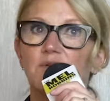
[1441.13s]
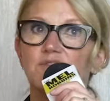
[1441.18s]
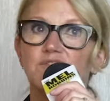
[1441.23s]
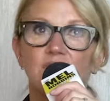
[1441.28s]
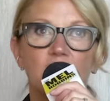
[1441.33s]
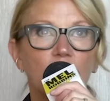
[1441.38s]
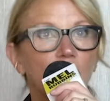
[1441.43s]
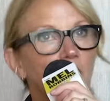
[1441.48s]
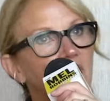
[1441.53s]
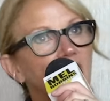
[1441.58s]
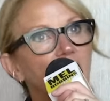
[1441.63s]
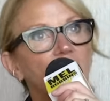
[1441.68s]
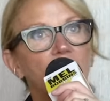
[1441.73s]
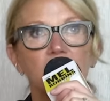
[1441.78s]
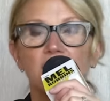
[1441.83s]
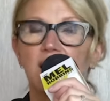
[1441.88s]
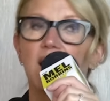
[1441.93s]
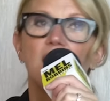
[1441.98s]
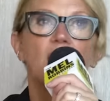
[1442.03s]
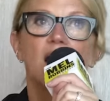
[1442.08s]
I was like, oh my
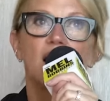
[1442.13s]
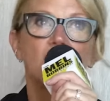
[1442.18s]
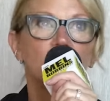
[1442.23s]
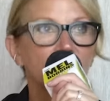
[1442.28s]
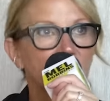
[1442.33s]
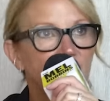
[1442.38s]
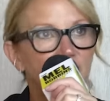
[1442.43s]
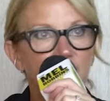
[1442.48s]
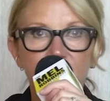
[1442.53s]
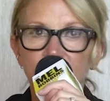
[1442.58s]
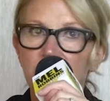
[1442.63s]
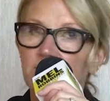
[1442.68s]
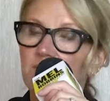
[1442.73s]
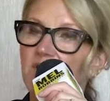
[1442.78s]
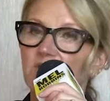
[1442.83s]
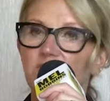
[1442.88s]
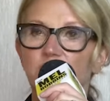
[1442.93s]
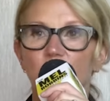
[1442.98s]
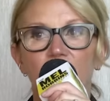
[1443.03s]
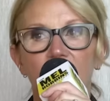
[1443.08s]
God, I only have 15
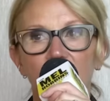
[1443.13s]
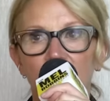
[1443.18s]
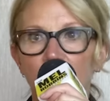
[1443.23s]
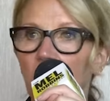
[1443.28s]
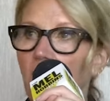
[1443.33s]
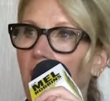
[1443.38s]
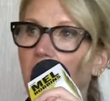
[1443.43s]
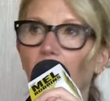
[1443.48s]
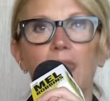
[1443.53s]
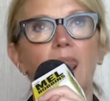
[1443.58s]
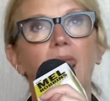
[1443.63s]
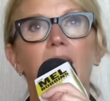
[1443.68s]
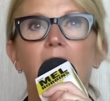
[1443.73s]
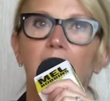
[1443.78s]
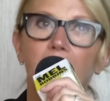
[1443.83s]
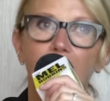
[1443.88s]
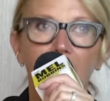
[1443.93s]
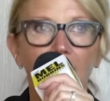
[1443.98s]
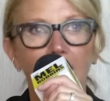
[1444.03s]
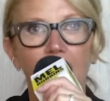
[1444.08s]
minutes before I got to go. Blah, blah,
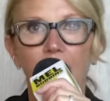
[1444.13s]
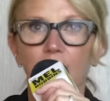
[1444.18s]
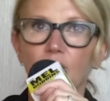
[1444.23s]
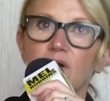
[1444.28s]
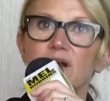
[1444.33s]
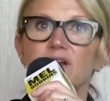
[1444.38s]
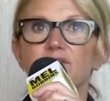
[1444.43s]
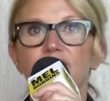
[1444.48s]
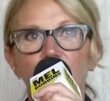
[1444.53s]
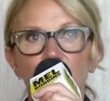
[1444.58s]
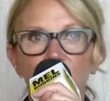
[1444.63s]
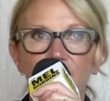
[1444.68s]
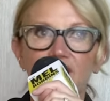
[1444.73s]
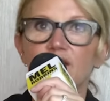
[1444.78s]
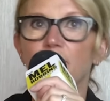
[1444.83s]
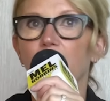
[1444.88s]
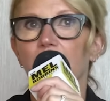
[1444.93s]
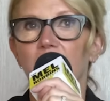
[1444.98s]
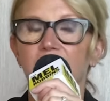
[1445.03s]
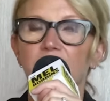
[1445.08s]
blah, blah, blah. What if I don't
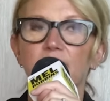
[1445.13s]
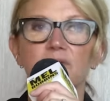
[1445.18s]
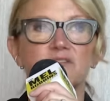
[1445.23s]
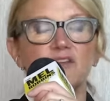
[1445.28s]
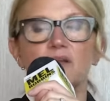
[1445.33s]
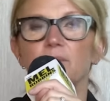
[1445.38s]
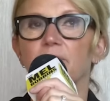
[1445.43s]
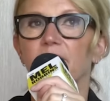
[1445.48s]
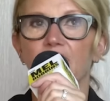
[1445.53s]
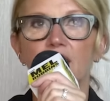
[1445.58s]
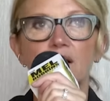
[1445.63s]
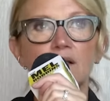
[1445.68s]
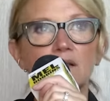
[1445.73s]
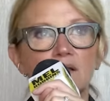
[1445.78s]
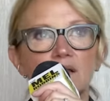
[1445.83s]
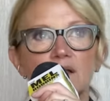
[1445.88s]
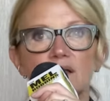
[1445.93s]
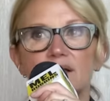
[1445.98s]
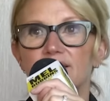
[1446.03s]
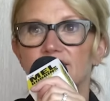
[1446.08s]
find that? And I was like,
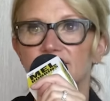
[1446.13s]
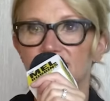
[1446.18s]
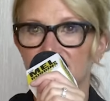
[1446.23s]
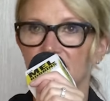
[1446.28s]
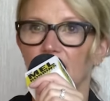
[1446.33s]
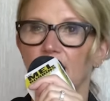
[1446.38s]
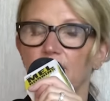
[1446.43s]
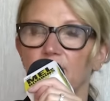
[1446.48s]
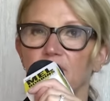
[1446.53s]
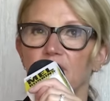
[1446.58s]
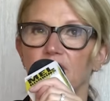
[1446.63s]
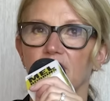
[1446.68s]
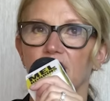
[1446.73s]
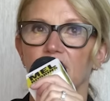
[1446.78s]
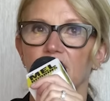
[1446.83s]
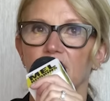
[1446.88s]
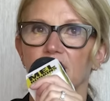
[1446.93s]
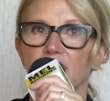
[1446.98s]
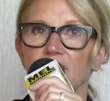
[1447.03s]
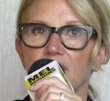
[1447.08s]
Mel, stop.
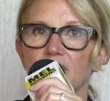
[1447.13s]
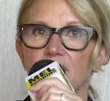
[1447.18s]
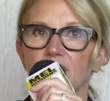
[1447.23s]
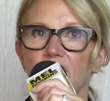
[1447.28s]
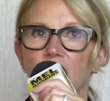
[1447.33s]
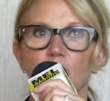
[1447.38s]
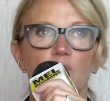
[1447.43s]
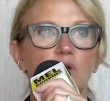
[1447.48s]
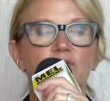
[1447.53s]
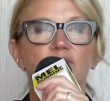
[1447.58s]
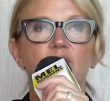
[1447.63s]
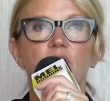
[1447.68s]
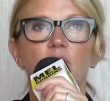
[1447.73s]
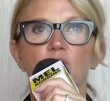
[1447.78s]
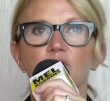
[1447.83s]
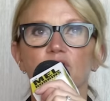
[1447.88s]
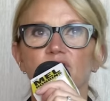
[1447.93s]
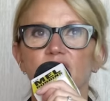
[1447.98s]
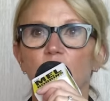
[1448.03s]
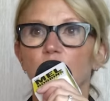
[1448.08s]
What if it
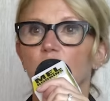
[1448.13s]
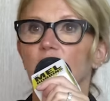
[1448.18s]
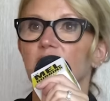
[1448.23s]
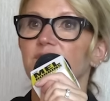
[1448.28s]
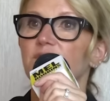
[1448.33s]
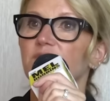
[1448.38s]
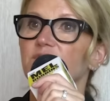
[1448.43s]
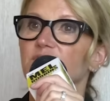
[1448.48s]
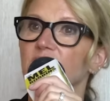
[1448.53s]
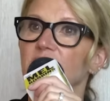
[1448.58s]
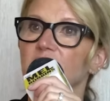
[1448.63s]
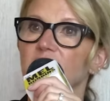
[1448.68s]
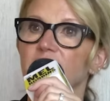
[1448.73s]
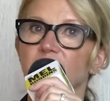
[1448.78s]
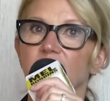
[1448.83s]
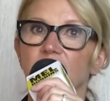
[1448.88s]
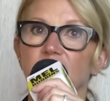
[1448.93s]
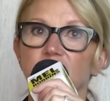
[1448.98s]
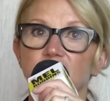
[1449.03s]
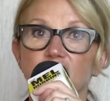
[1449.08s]
all works out? What if you suddenly
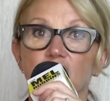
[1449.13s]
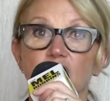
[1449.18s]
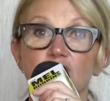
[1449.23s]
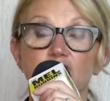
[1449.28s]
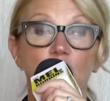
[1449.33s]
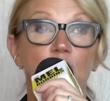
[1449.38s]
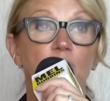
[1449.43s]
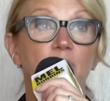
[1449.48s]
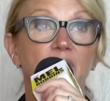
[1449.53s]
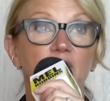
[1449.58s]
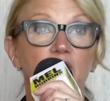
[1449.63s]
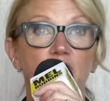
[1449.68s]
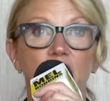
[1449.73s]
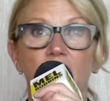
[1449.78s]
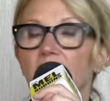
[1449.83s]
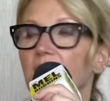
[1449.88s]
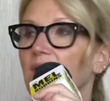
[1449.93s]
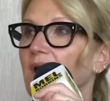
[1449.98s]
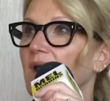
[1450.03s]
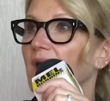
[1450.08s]
find the charger? Or better
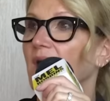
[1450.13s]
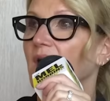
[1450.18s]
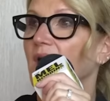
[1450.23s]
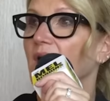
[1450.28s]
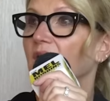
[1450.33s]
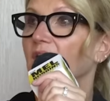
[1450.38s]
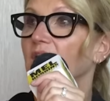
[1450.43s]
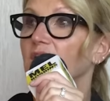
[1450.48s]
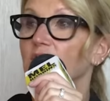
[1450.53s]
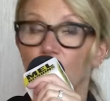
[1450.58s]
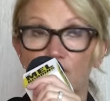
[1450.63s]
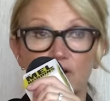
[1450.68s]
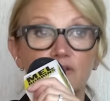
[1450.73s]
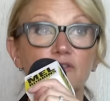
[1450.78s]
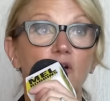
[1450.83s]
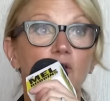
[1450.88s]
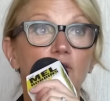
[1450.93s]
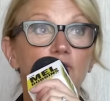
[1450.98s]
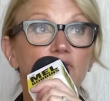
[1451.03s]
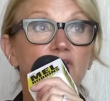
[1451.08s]
yet, you're an
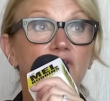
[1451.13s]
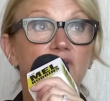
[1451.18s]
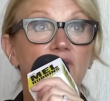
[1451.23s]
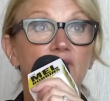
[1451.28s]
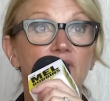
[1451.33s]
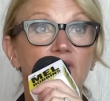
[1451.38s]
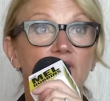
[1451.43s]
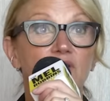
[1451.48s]
adult.